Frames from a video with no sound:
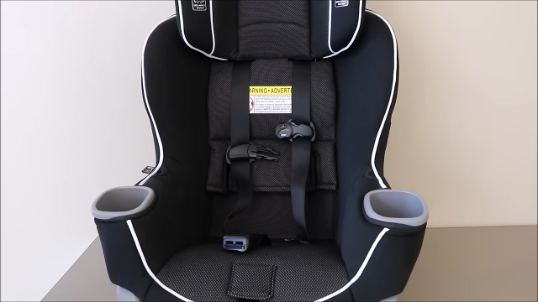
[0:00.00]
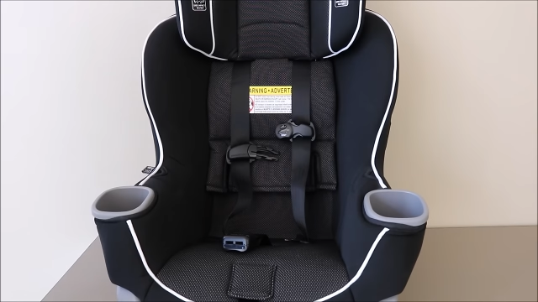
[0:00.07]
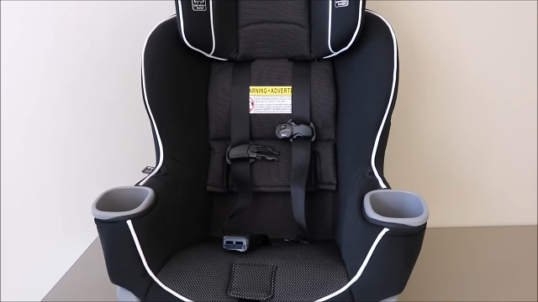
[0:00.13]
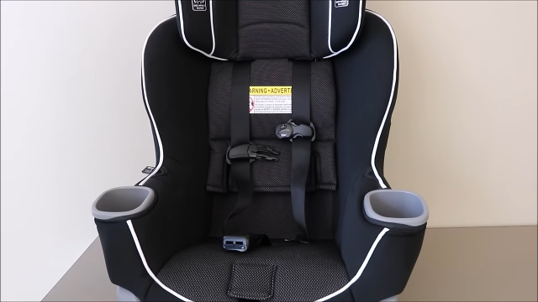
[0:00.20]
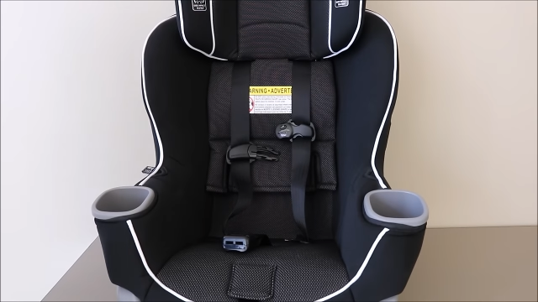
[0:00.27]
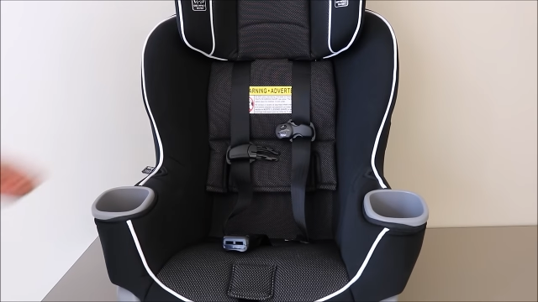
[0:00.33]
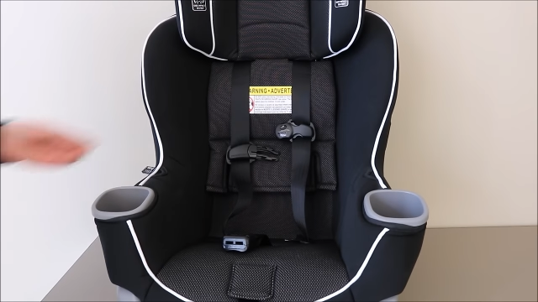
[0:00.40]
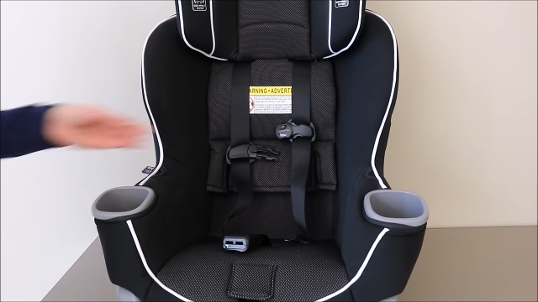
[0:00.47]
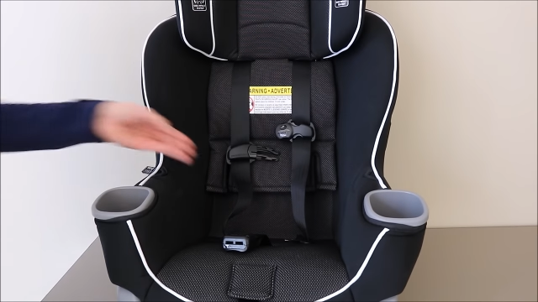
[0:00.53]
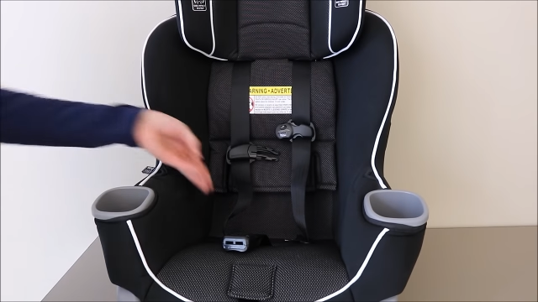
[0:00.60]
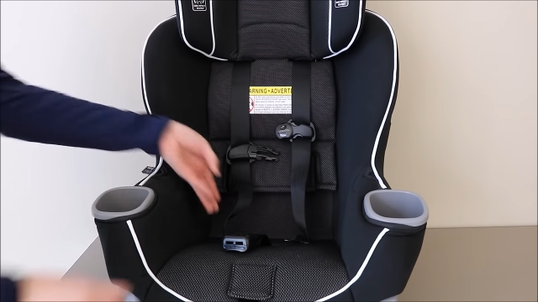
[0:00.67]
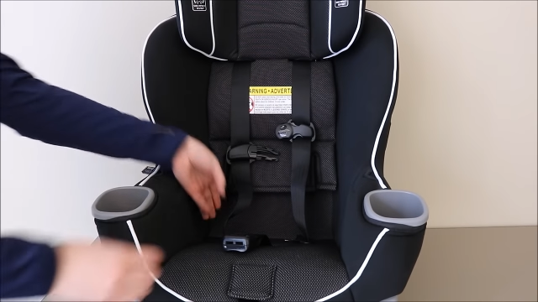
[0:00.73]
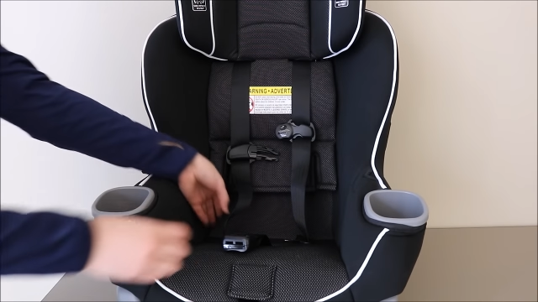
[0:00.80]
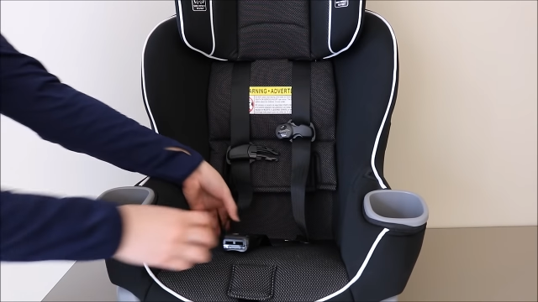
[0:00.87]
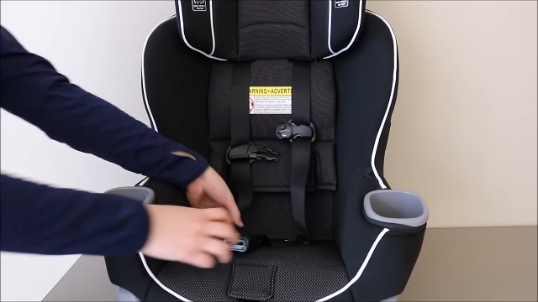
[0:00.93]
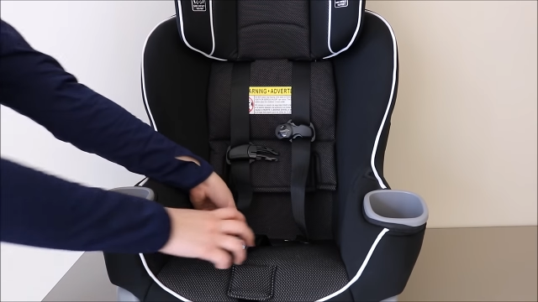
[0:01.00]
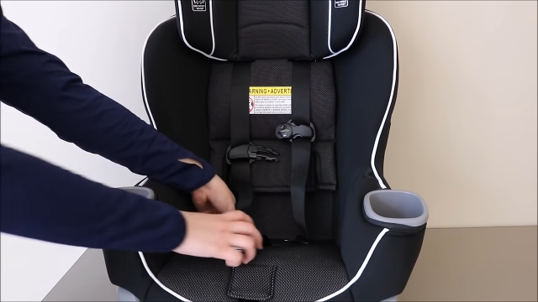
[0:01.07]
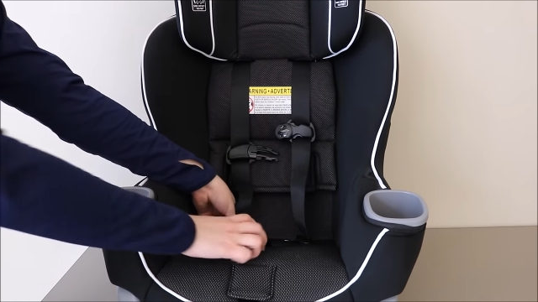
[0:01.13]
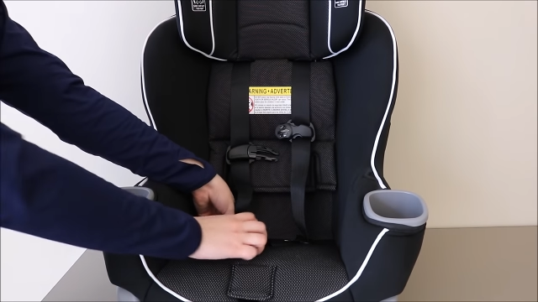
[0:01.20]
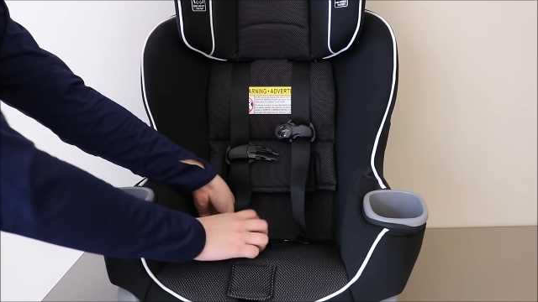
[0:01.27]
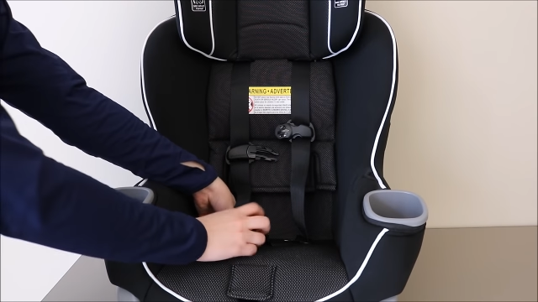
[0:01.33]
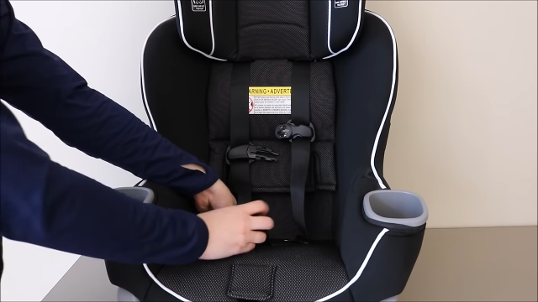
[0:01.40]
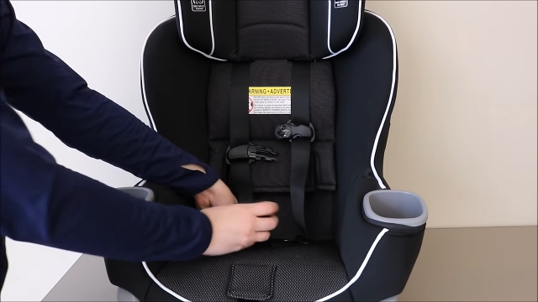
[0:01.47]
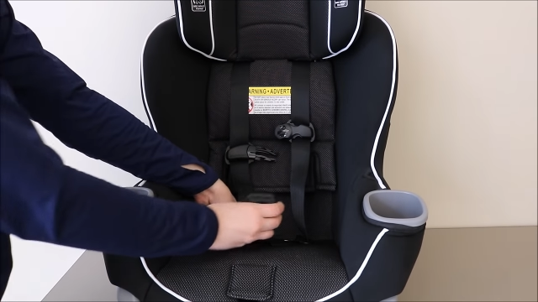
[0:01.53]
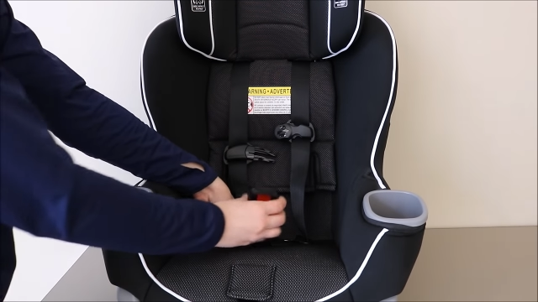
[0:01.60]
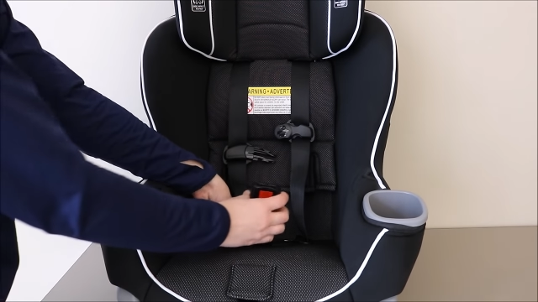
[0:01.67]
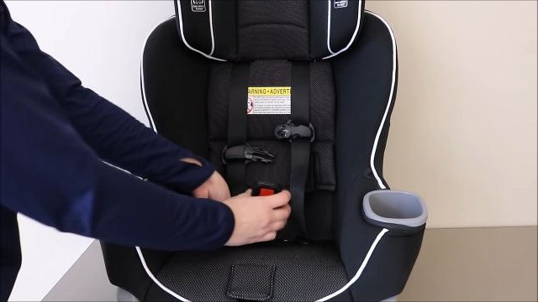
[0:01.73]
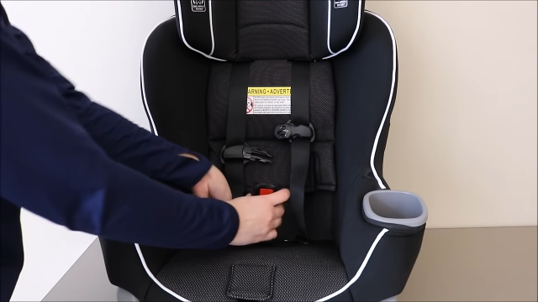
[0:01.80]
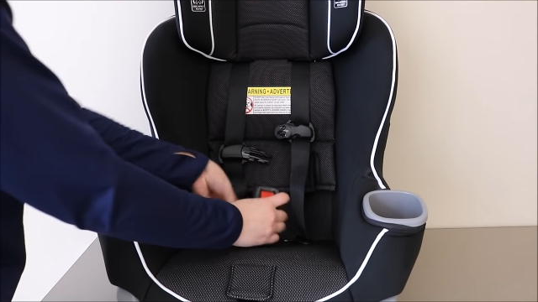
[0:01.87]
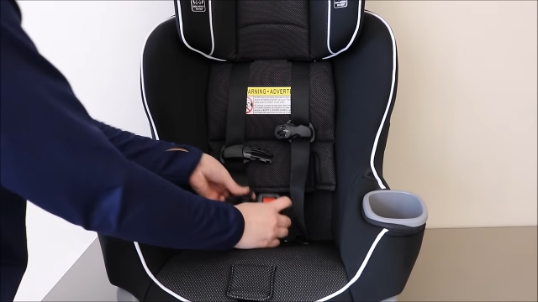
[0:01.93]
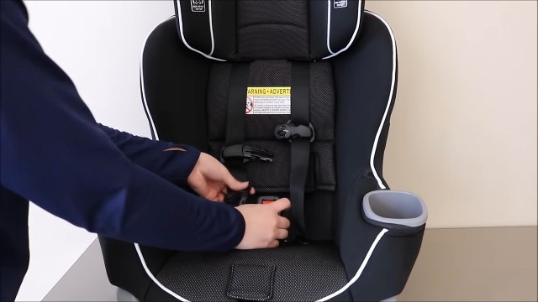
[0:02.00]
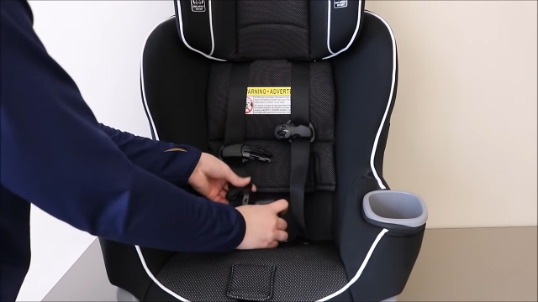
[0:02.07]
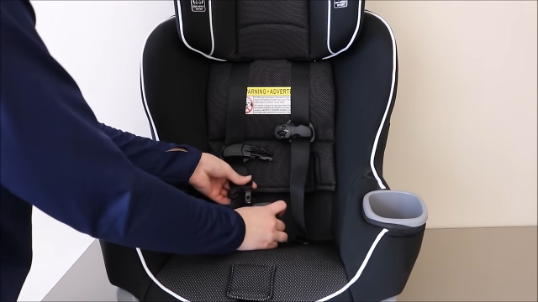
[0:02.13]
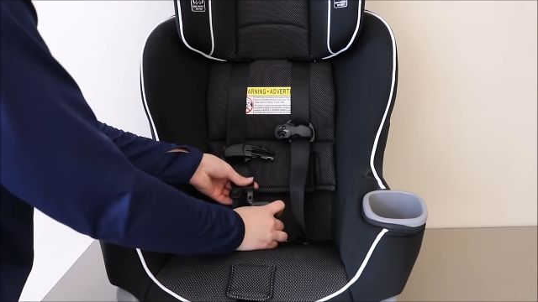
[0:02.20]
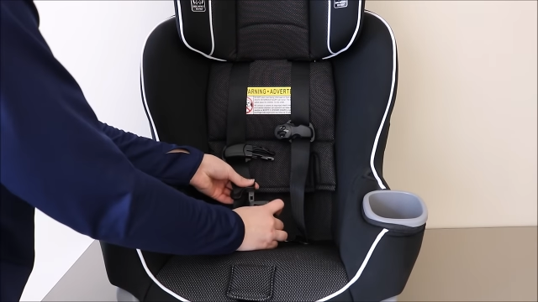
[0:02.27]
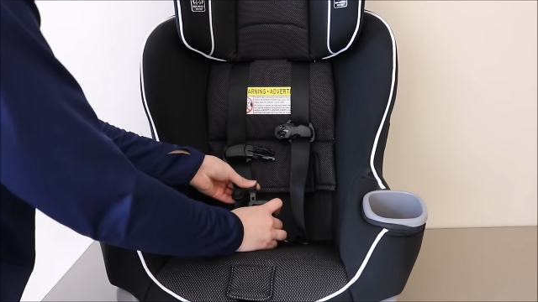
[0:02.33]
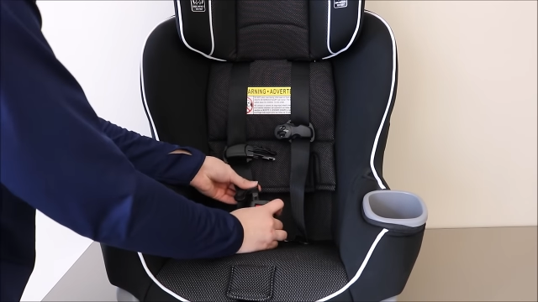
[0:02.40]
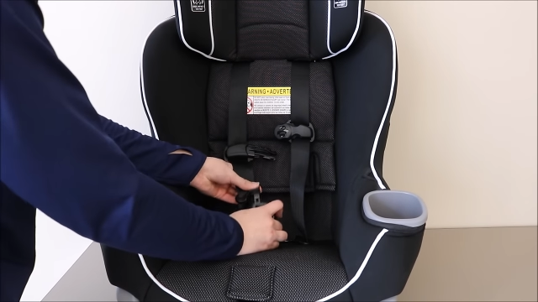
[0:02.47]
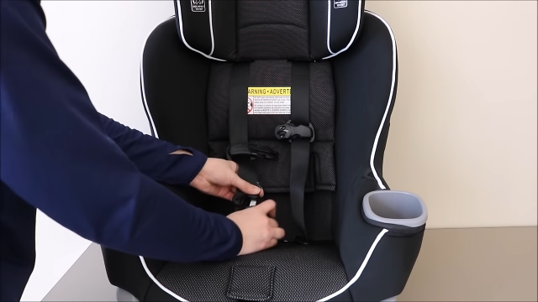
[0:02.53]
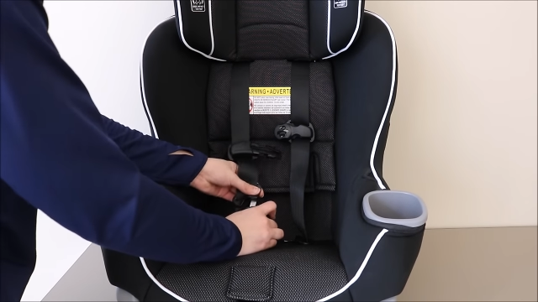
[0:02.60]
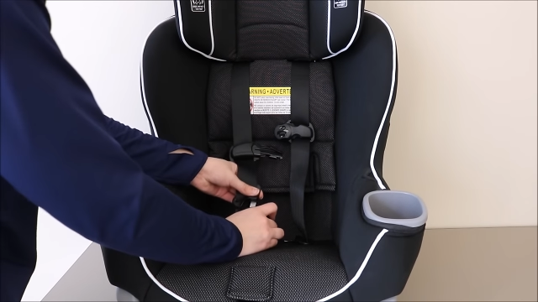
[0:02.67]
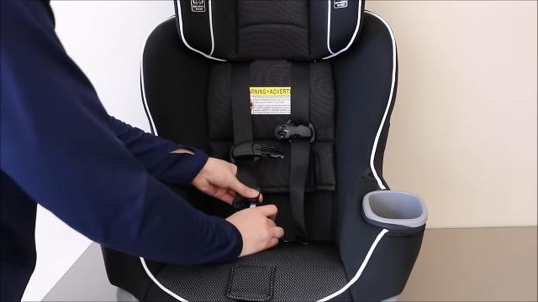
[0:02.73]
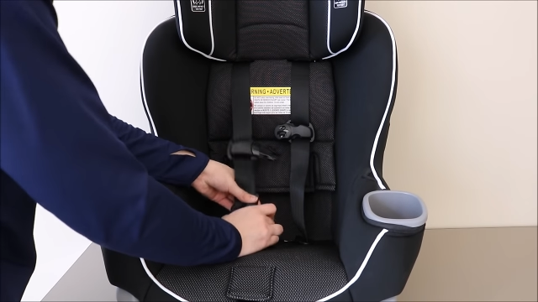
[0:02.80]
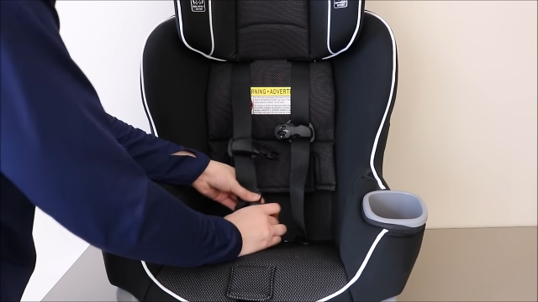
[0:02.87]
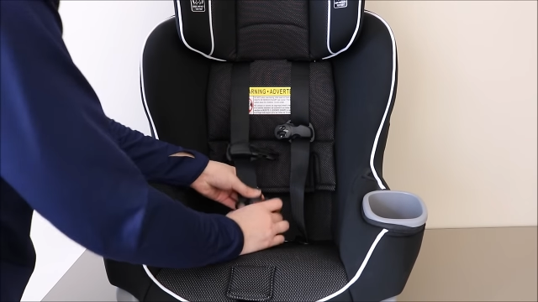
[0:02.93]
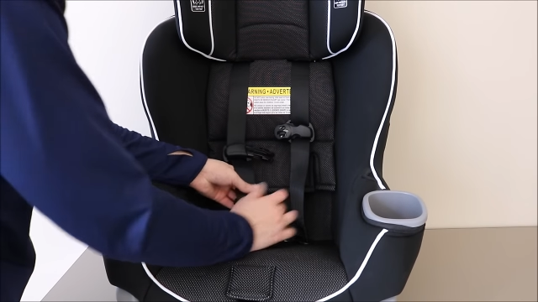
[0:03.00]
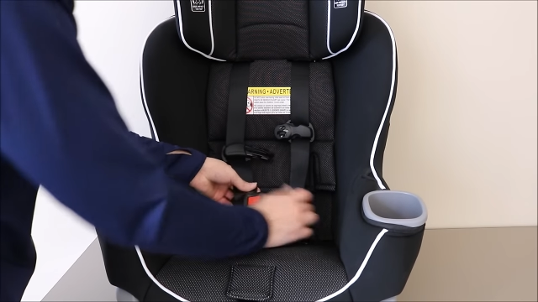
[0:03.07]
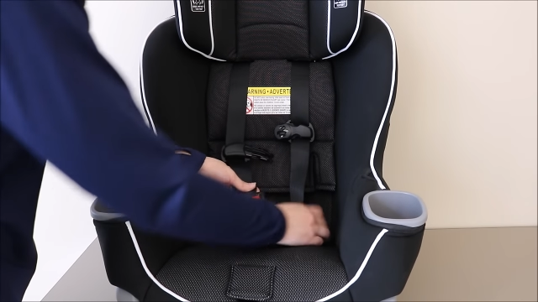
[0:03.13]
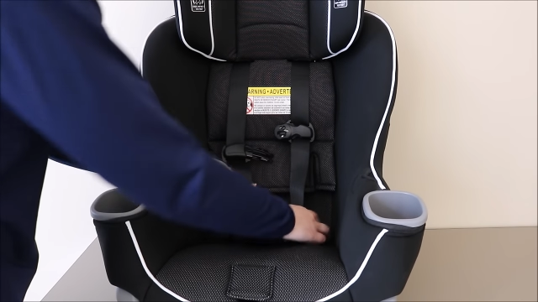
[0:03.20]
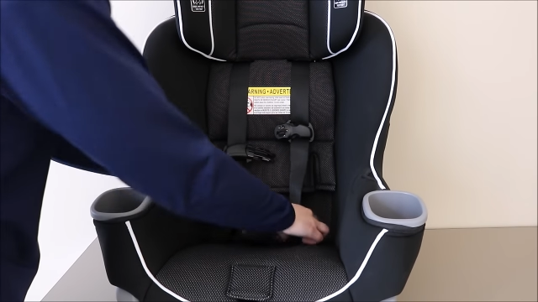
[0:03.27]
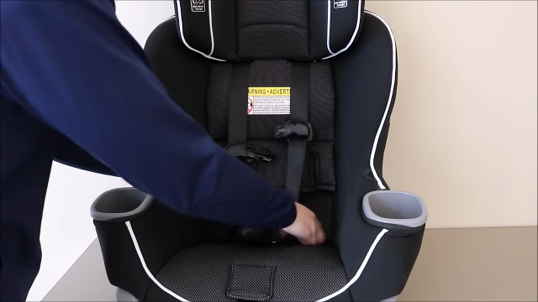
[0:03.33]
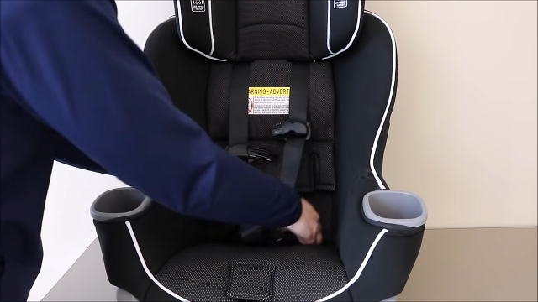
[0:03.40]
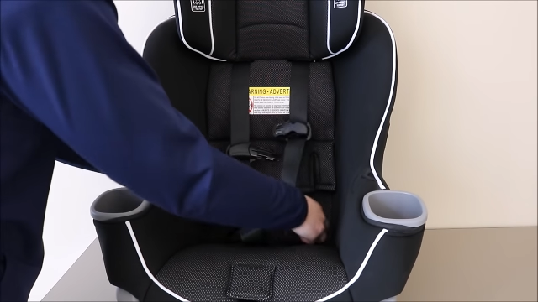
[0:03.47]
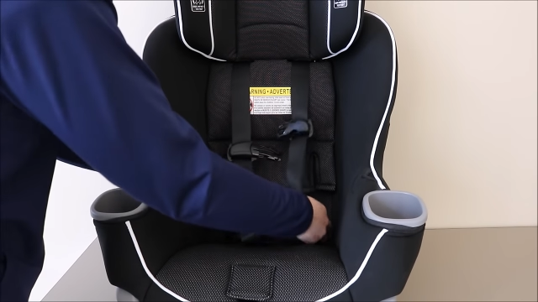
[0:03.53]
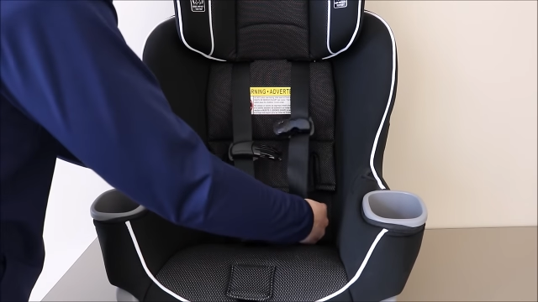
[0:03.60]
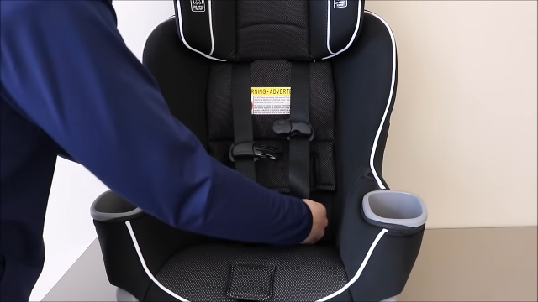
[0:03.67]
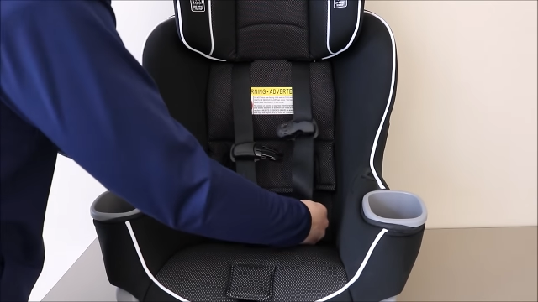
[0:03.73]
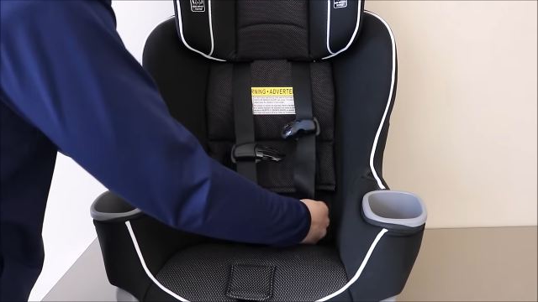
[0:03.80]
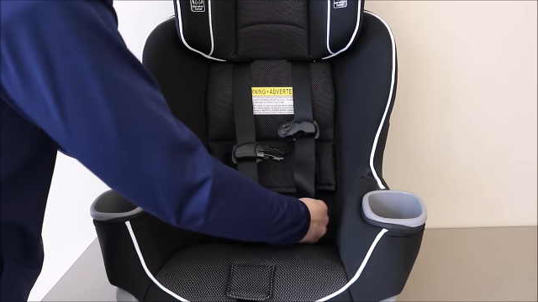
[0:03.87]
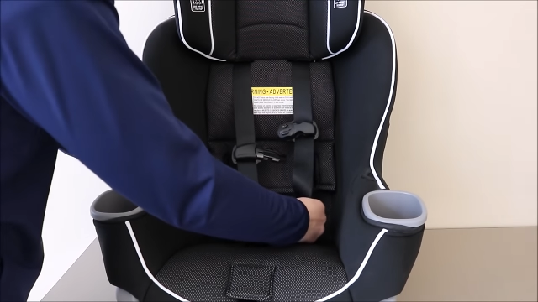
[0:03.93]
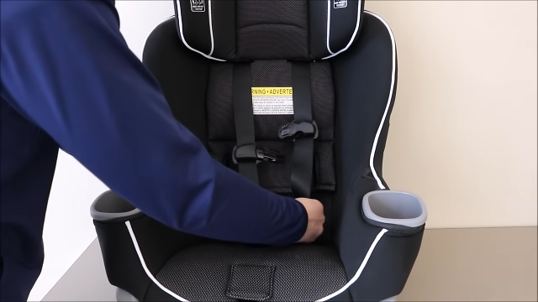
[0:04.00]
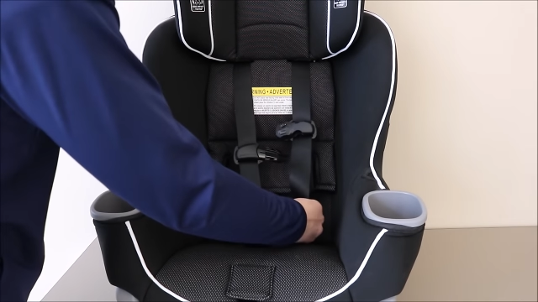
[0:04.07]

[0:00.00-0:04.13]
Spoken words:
Nobody's mouth can be seen.